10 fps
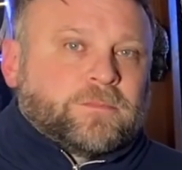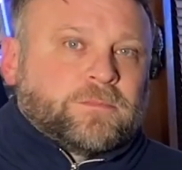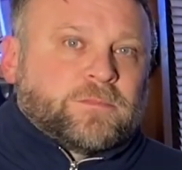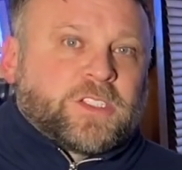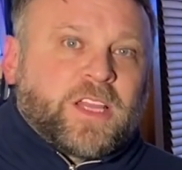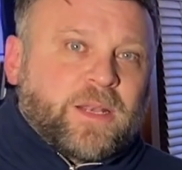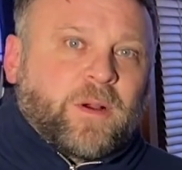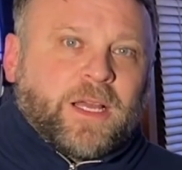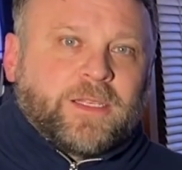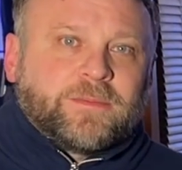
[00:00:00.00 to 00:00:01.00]
So then
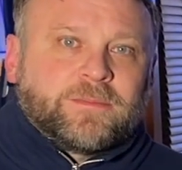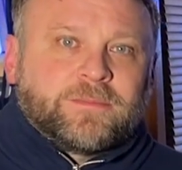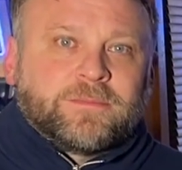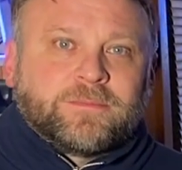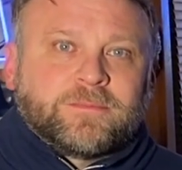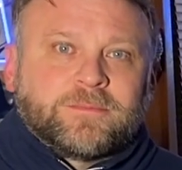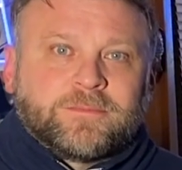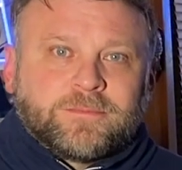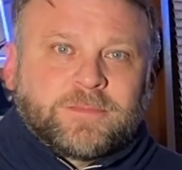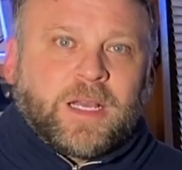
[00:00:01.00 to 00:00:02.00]
what?
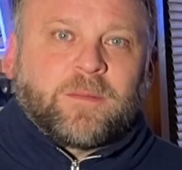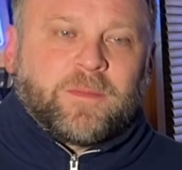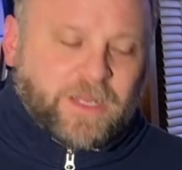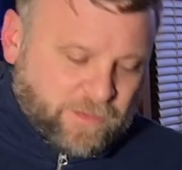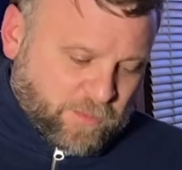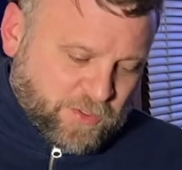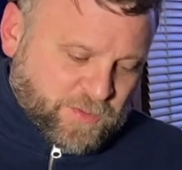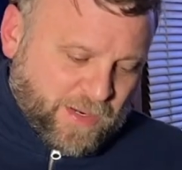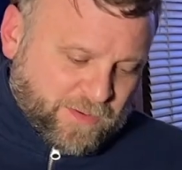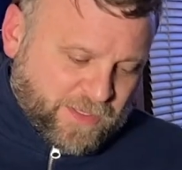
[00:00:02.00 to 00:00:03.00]
Well, then it rolls
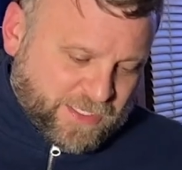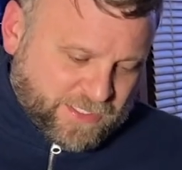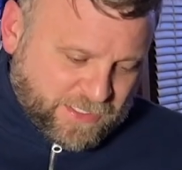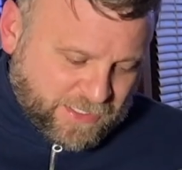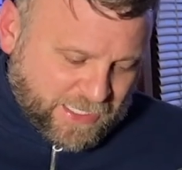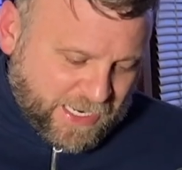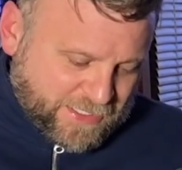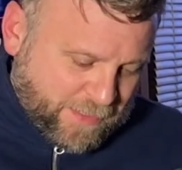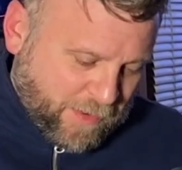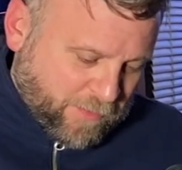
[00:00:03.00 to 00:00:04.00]
around to this. And the guy's
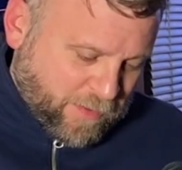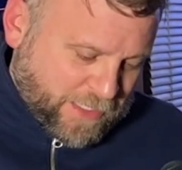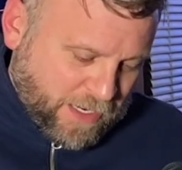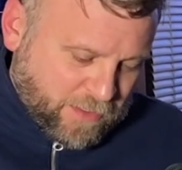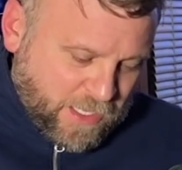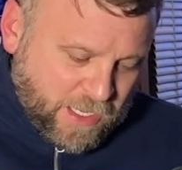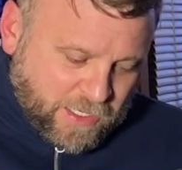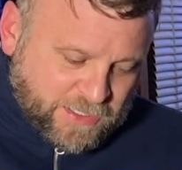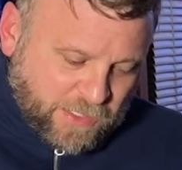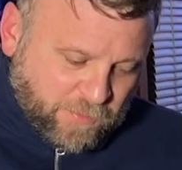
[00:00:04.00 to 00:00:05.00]
name I wrote down,
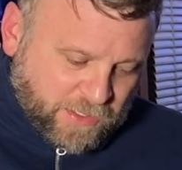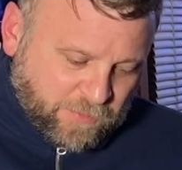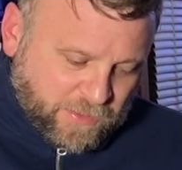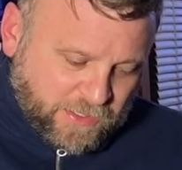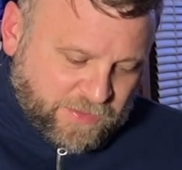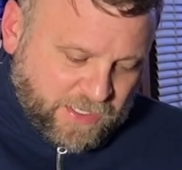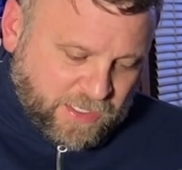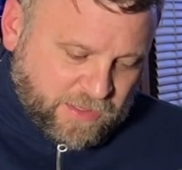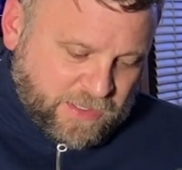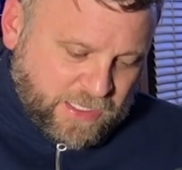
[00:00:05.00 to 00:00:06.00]
because I really, really think
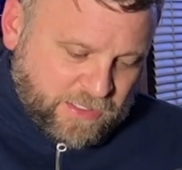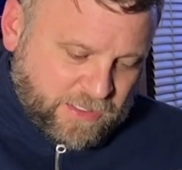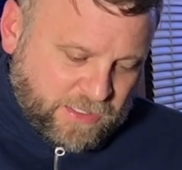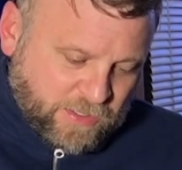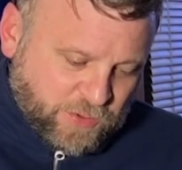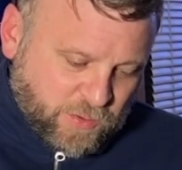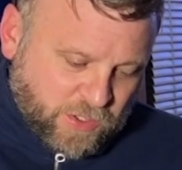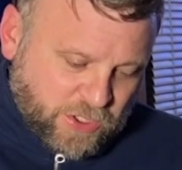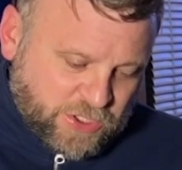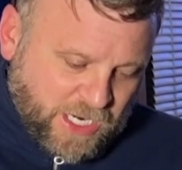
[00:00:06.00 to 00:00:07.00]
that he'll do a
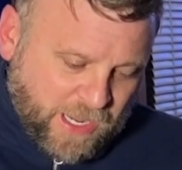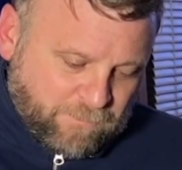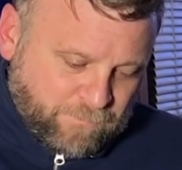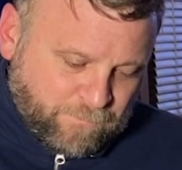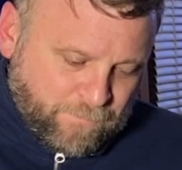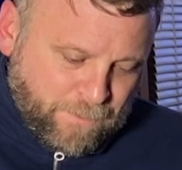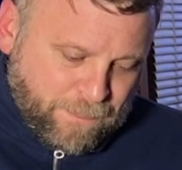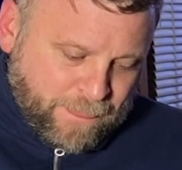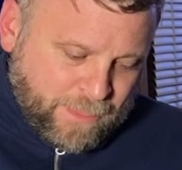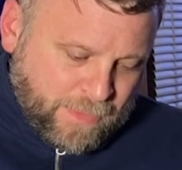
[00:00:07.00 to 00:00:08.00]
good job,
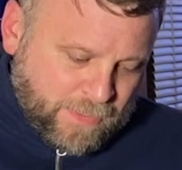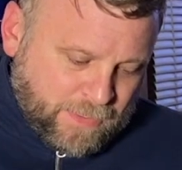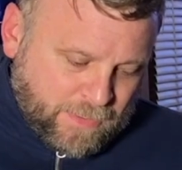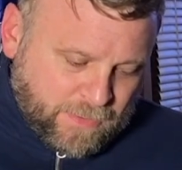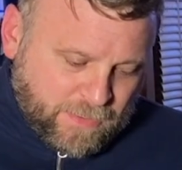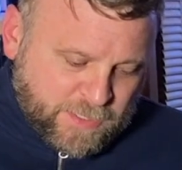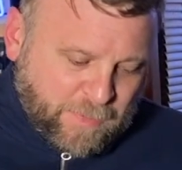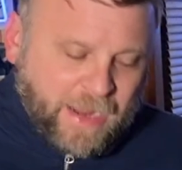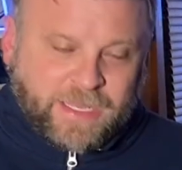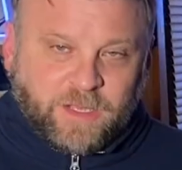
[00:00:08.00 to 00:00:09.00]
is
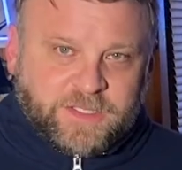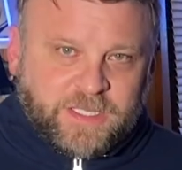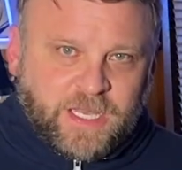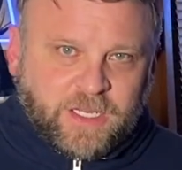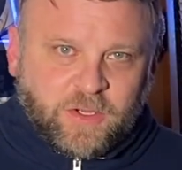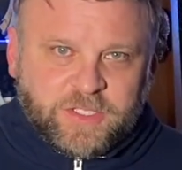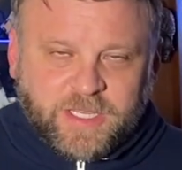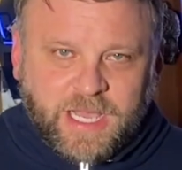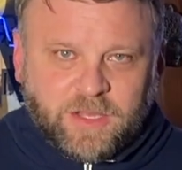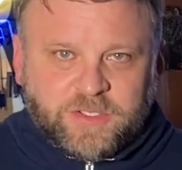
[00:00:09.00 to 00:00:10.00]
Pat Kelsey, the head coach of the
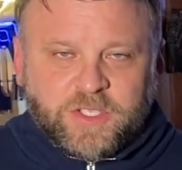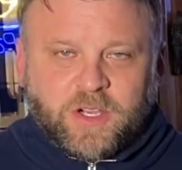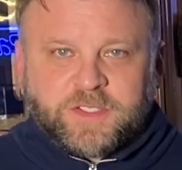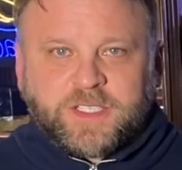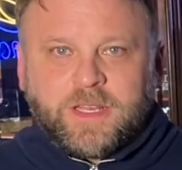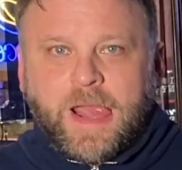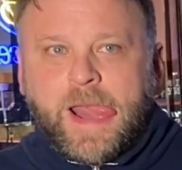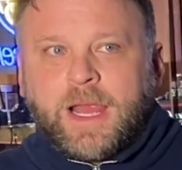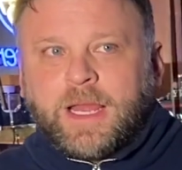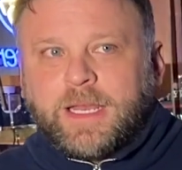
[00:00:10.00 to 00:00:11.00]
College of Charleston.
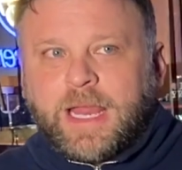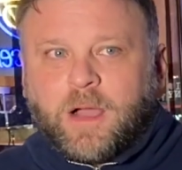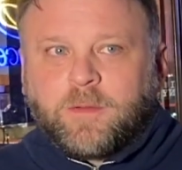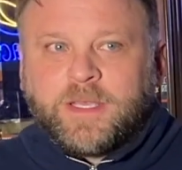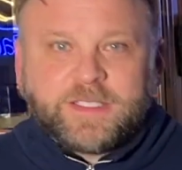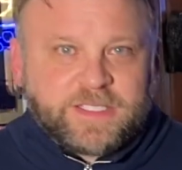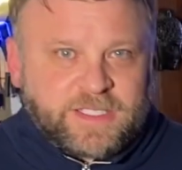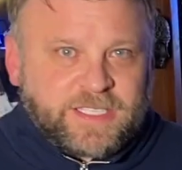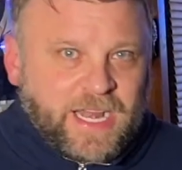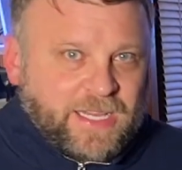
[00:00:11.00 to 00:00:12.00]
Now, he's a
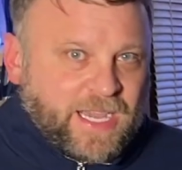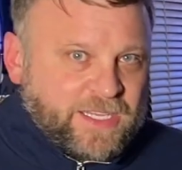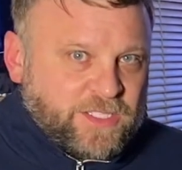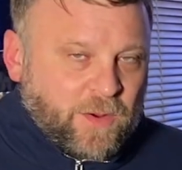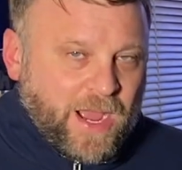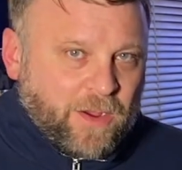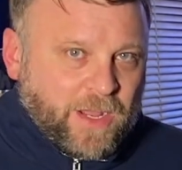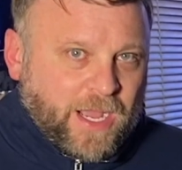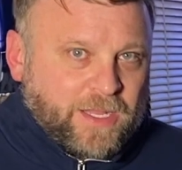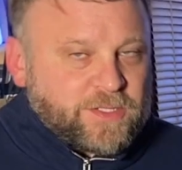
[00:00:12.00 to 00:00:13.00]
Cincinnati guy. He's an Ohio
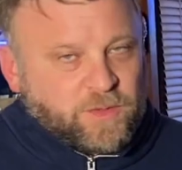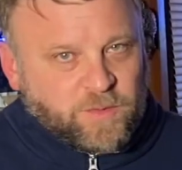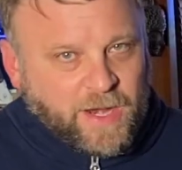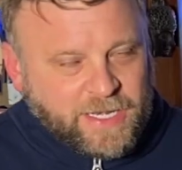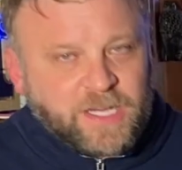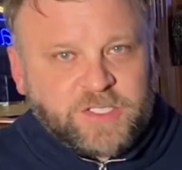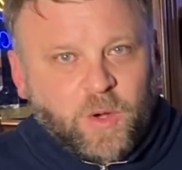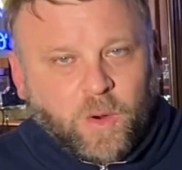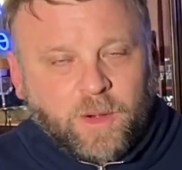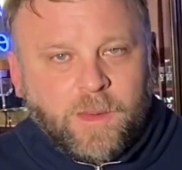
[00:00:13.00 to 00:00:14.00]
guy, so he's right next
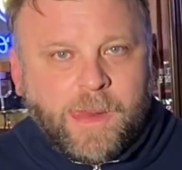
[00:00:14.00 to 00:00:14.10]
door.